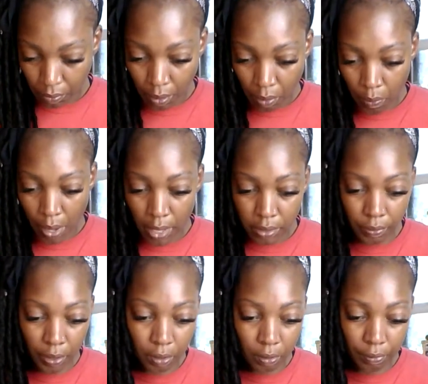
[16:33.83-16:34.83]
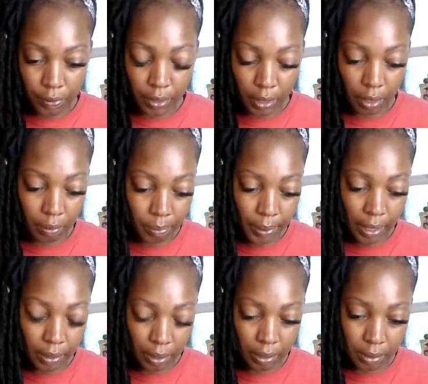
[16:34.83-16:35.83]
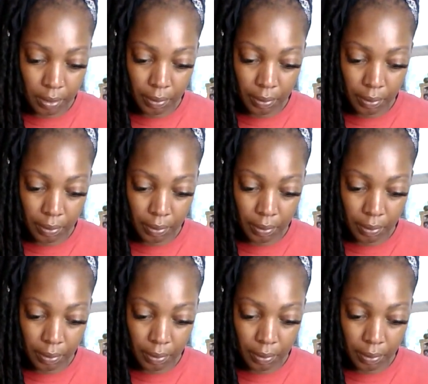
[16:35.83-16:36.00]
Why is Virgo feeling unbalanced?